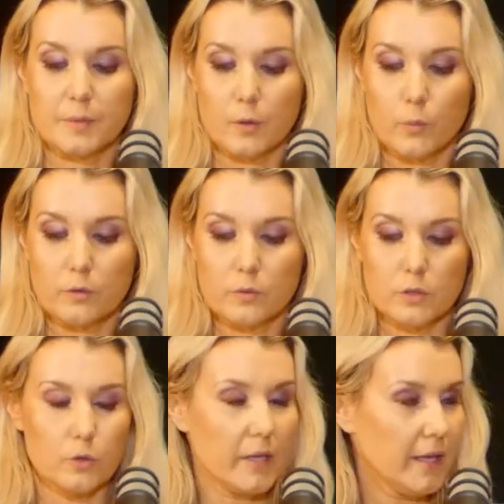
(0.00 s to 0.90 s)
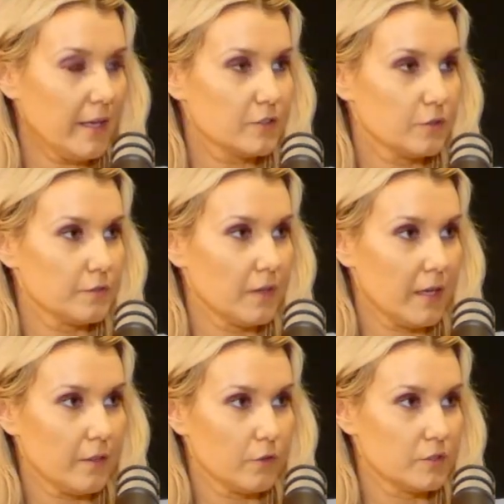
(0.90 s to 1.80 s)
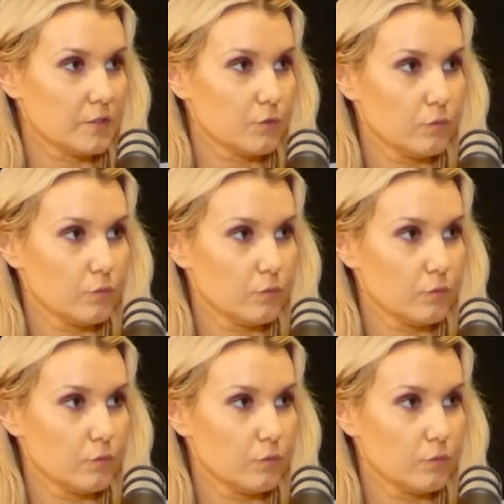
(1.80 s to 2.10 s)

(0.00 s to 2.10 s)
but we were looking at sort of like those